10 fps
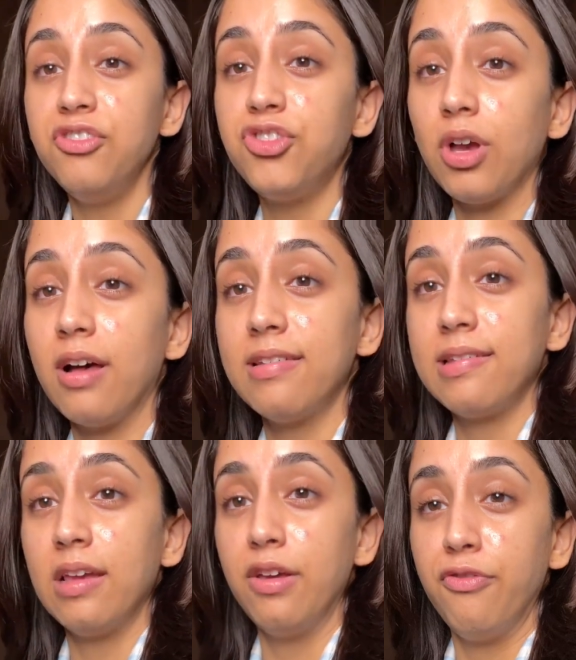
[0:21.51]

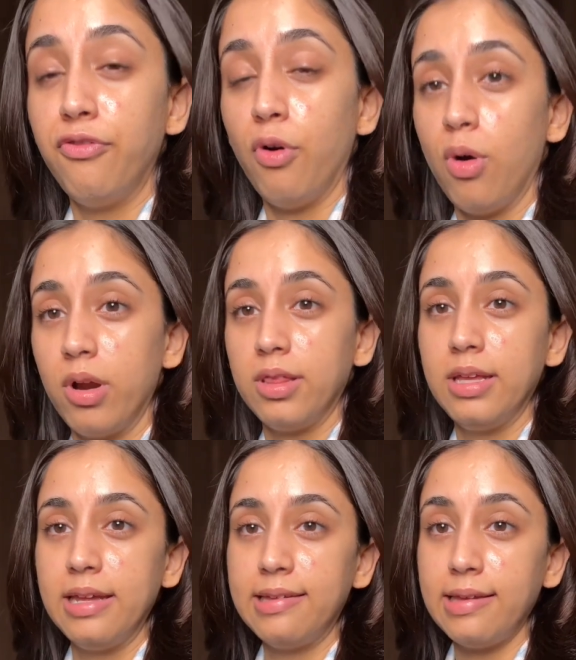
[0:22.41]
just for
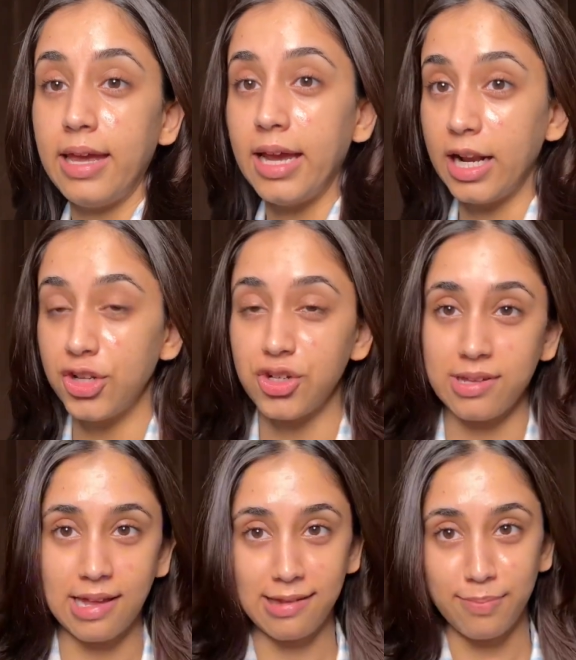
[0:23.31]
this English
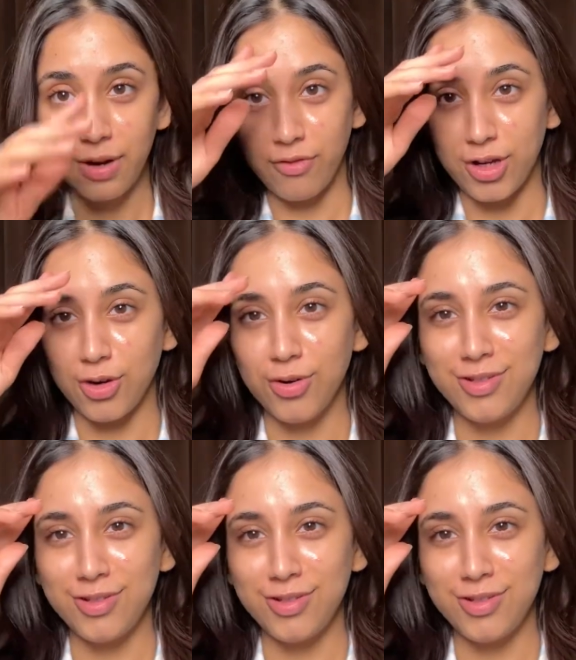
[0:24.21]
assessment video.